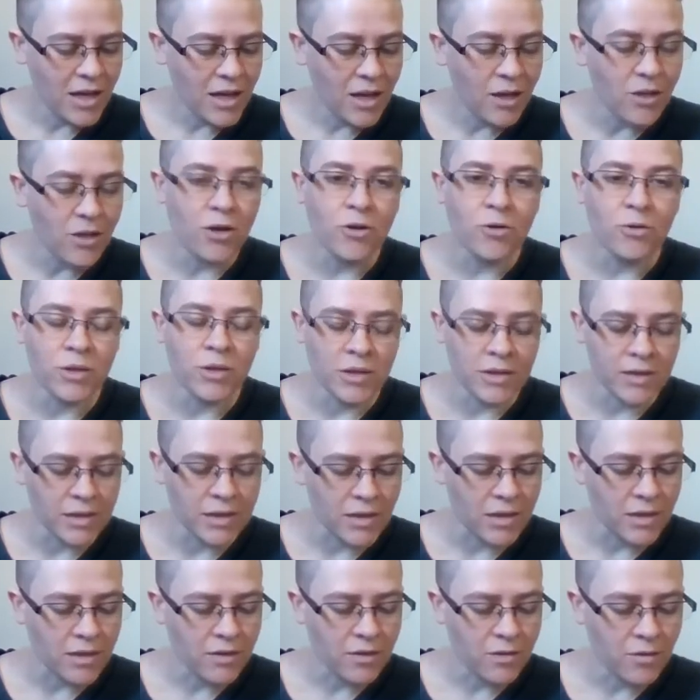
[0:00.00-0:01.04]
"Hello," he
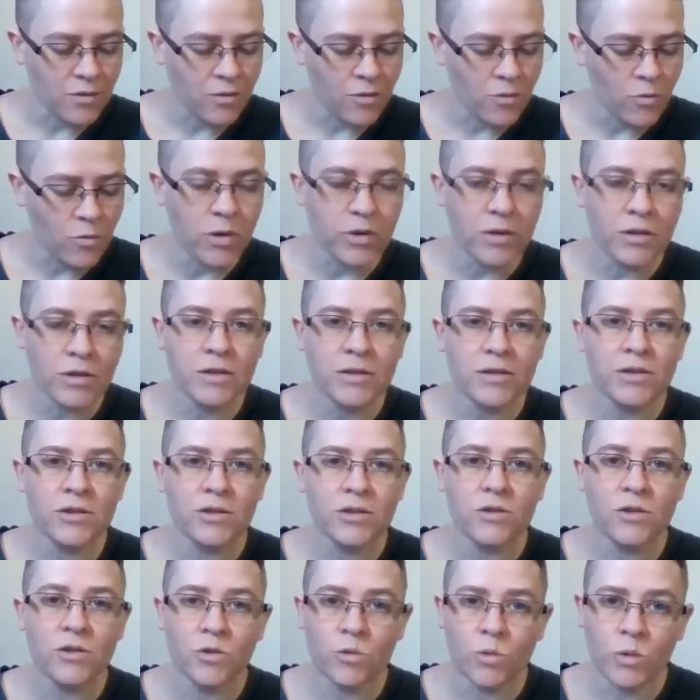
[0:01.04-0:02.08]
said. "What
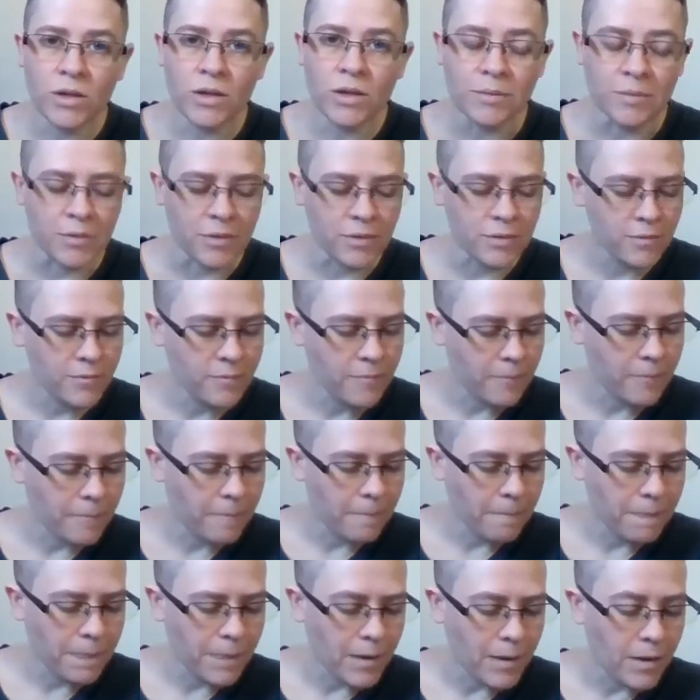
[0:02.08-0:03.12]
is swim?"
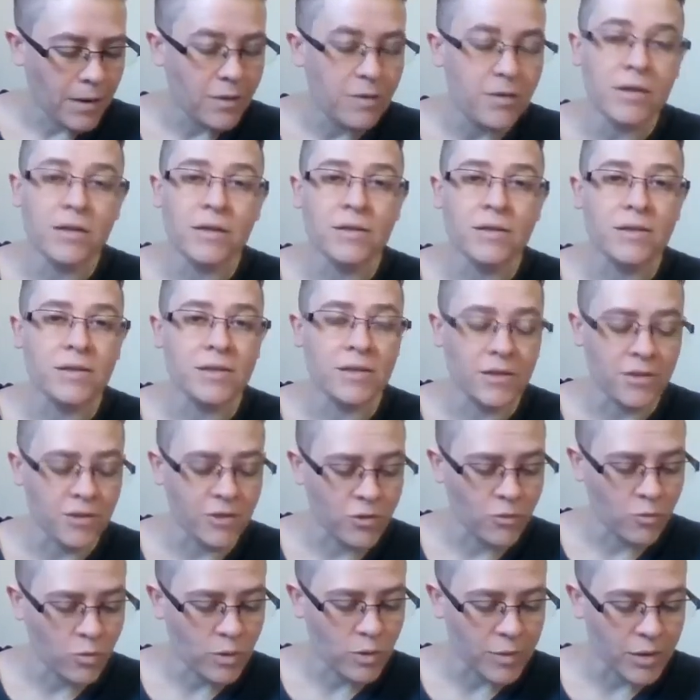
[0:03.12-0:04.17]
"This
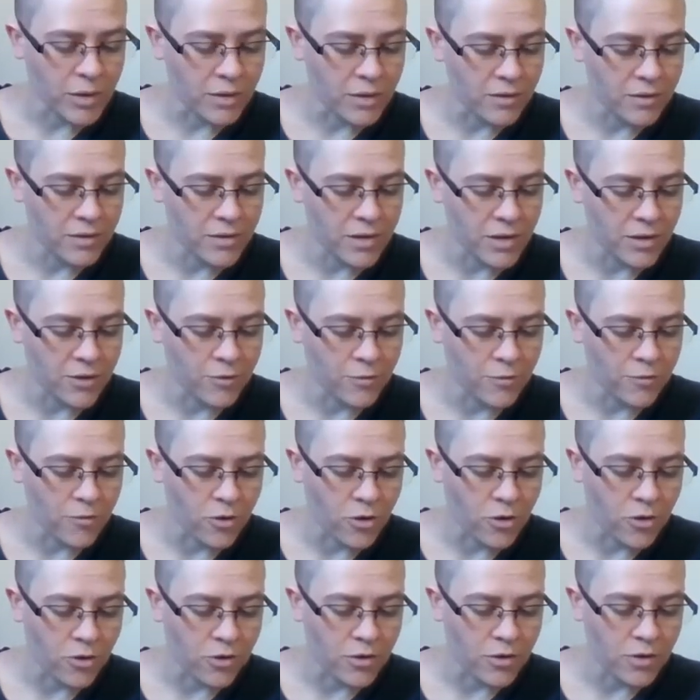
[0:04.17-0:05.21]
is swimming," said the
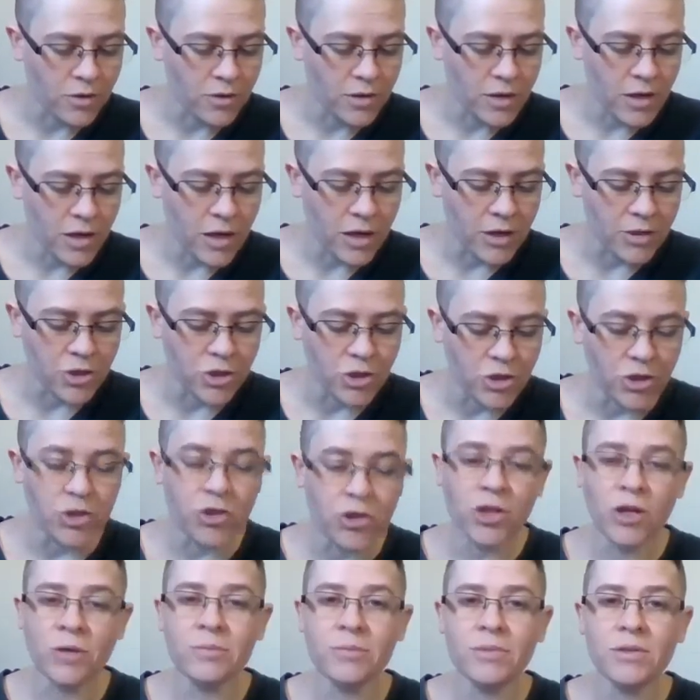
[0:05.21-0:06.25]
frog, and she
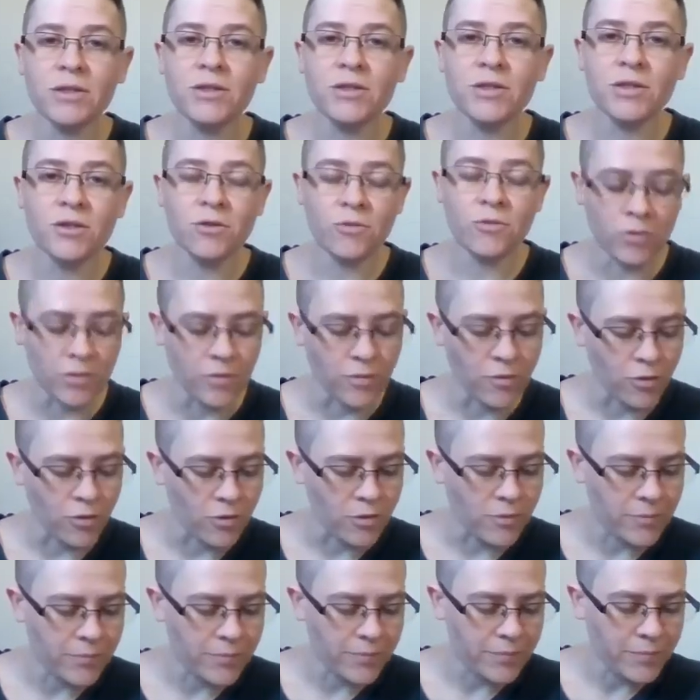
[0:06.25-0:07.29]
jumped into the
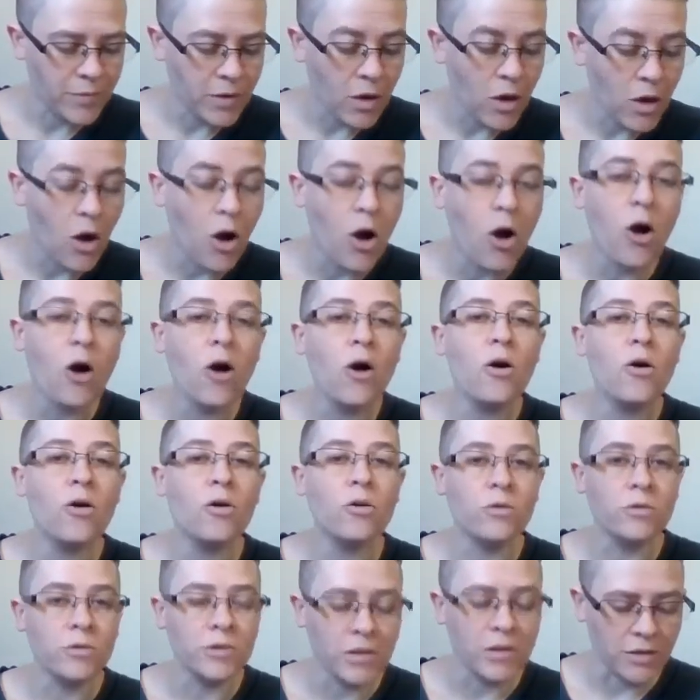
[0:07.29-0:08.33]
river.
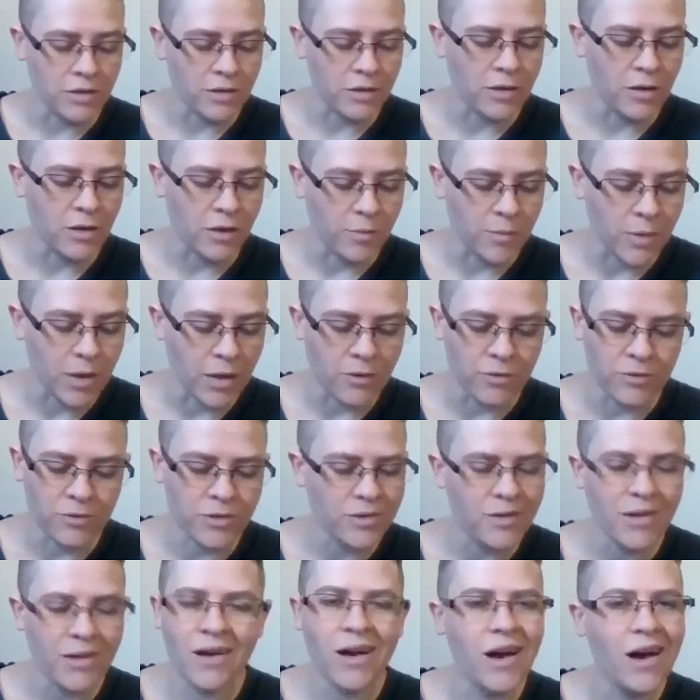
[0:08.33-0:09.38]
"Oh," said the young
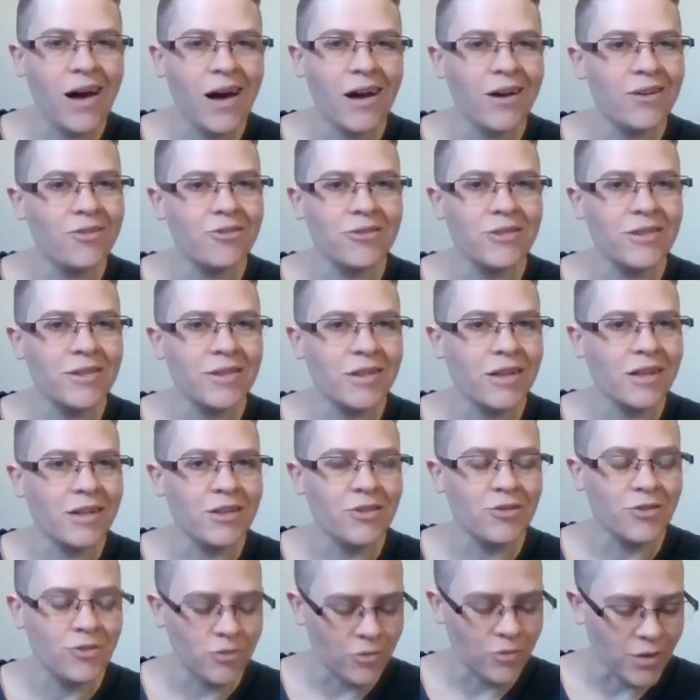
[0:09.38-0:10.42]
mouse, "I don't think I
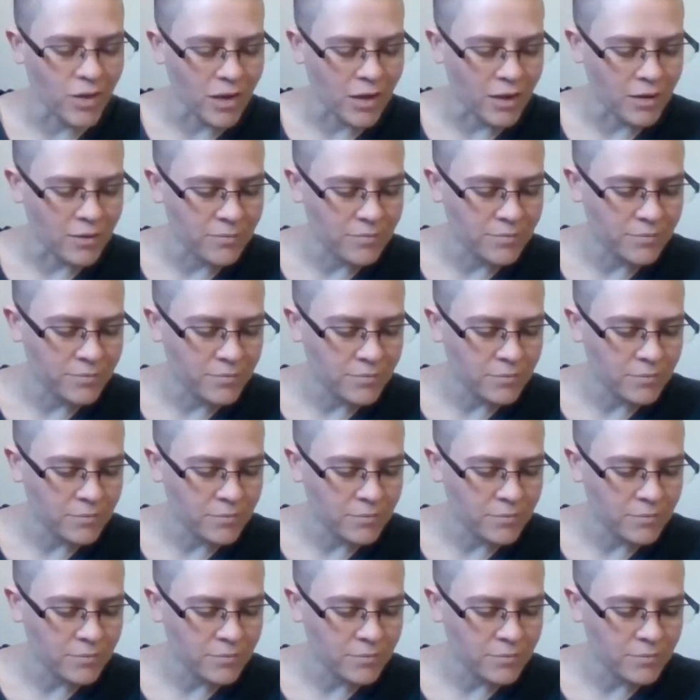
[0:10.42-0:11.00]
can do that."